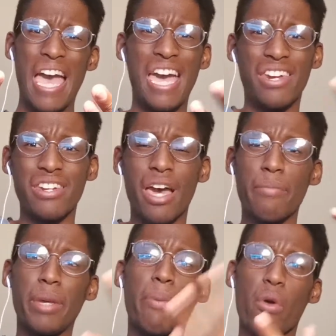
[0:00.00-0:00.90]
And I
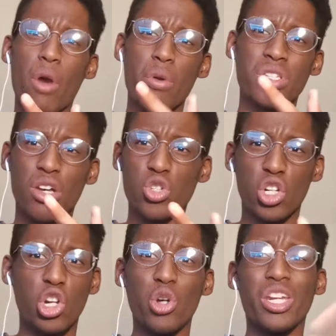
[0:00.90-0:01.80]
mean, Pereira's out
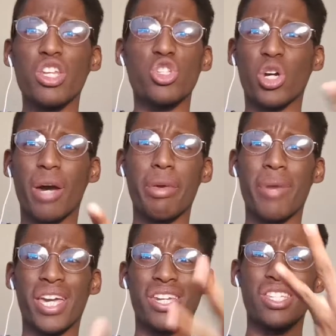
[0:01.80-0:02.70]
on loan and he's not coming
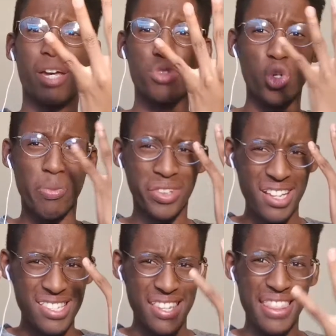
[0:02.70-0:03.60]
back anytime soon, but
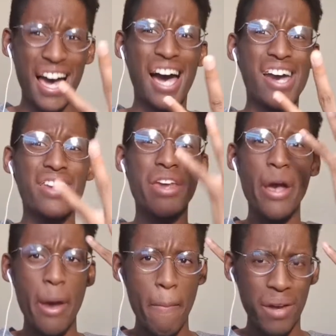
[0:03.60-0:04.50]
that's 9
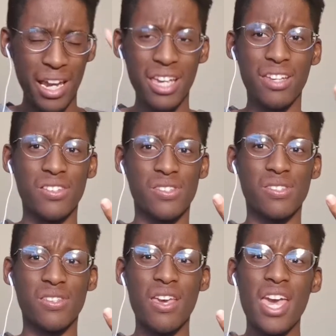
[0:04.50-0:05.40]

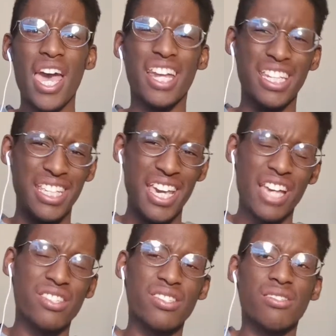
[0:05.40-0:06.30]
players. And
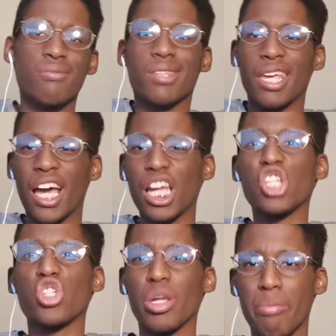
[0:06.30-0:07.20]
yes,
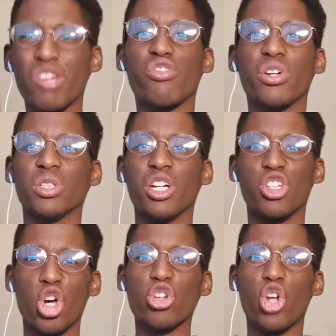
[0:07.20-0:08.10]
Diallo's not a
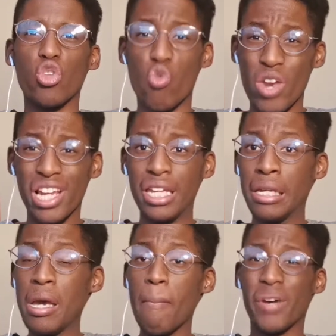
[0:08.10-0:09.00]
midfielder, not
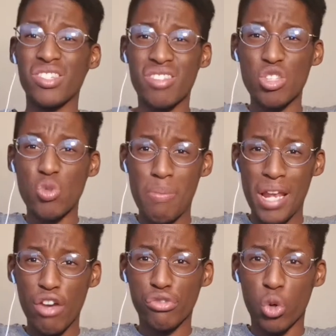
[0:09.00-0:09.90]
really. But since we
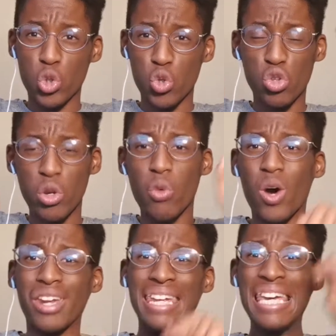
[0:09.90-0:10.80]
play a
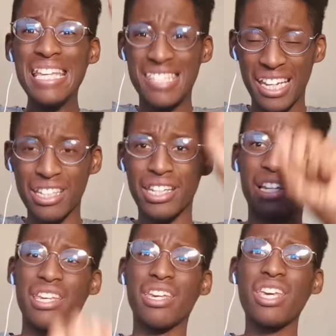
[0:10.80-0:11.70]
4-2-3-1,
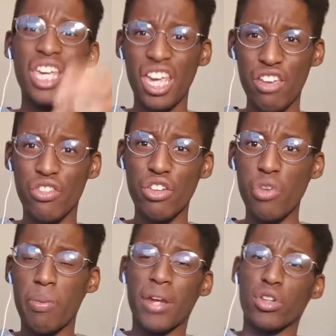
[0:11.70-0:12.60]
technically, even if
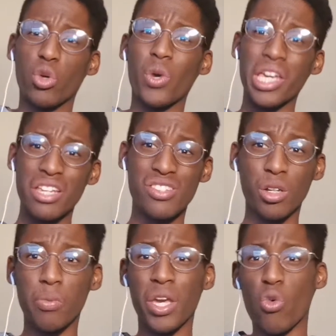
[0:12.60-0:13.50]
he played on the wing, he'd
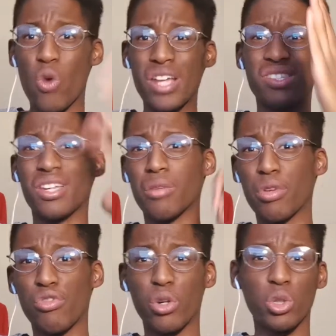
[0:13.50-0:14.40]
still be a right-sided
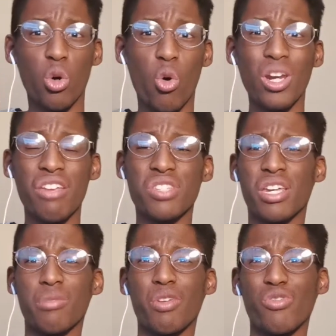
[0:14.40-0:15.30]
midfielder or a
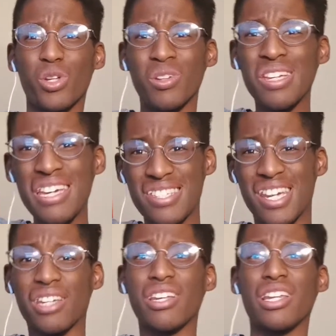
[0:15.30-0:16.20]
left-sided midfield,
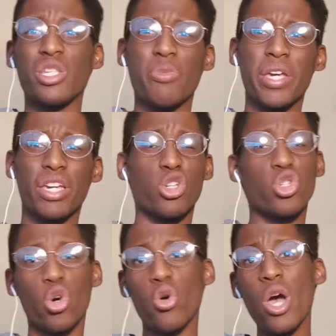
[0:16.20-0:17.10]
technically speaking.
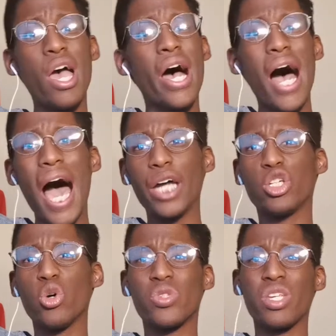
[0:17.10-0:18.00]
So I
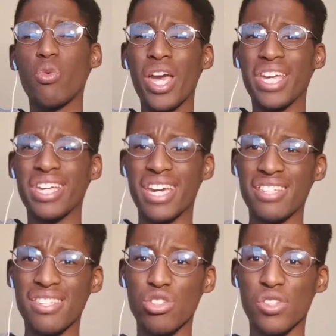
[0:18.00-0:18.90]
don't see where he
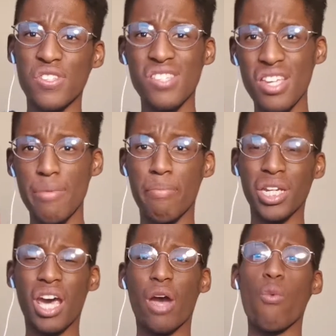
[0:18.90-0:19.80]
gets into this team,
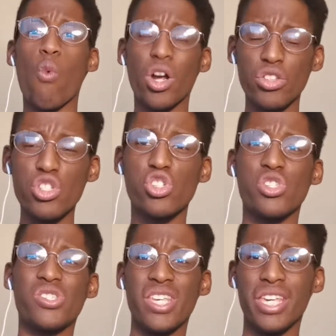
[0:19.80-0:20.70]
but I want to
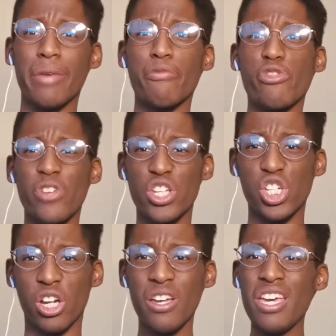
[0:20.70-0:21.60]
see him
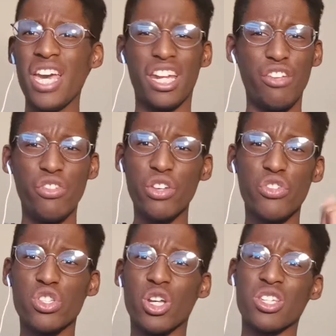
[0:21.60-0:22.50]
feature. And even if
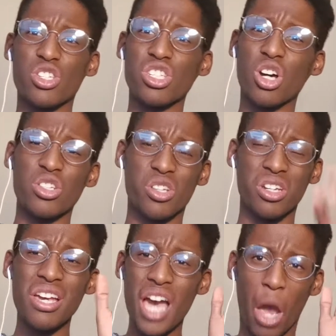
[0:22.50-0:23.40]
it's not as a
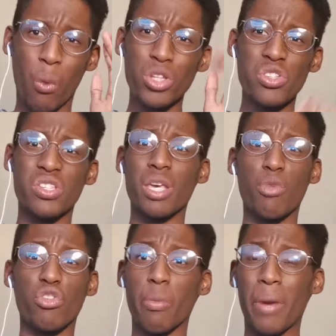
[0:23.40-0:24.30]
starter, I want to see
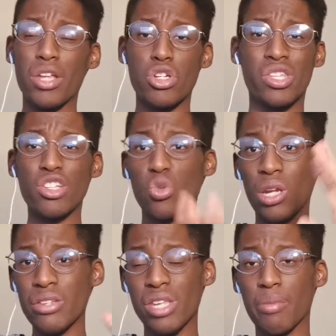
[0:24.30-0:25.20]
him off the bench. That's
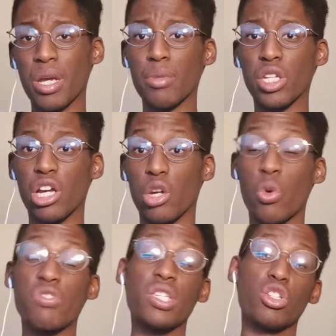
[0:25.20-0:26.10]
all I'll say about Amad Diallo.
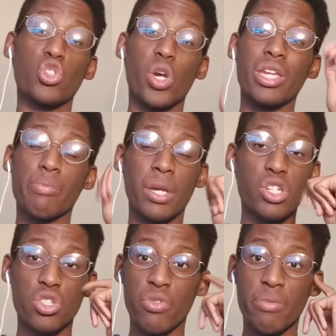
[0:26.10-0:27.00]
We've seen the training
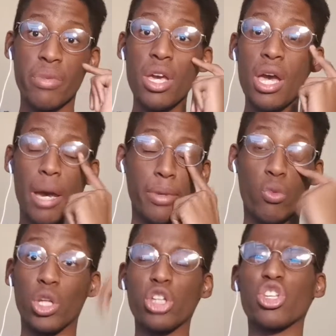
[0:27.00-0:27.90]
pictures of him. I mean,
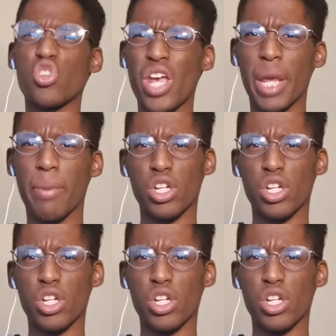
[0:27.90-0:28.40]
well, not the training